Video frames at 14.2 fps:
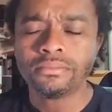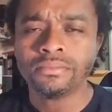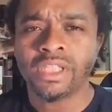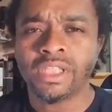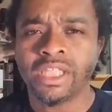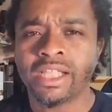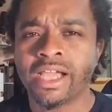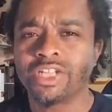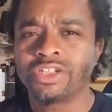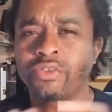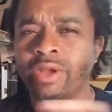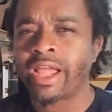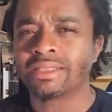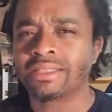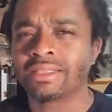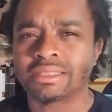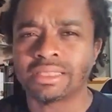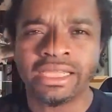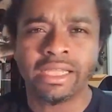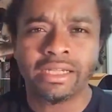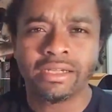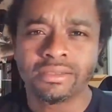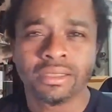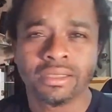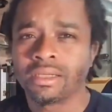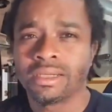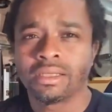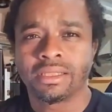They got dragon slayers.
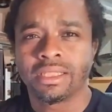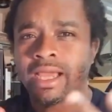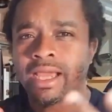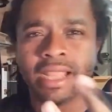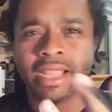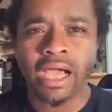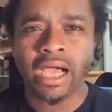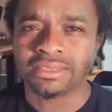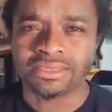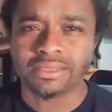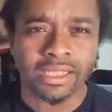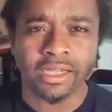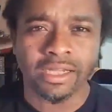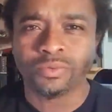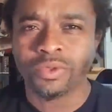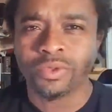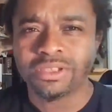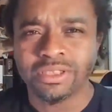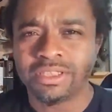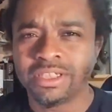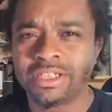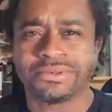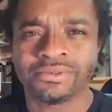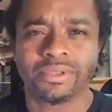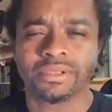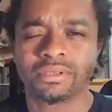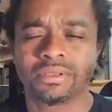They got Naga slayers. What's the difference?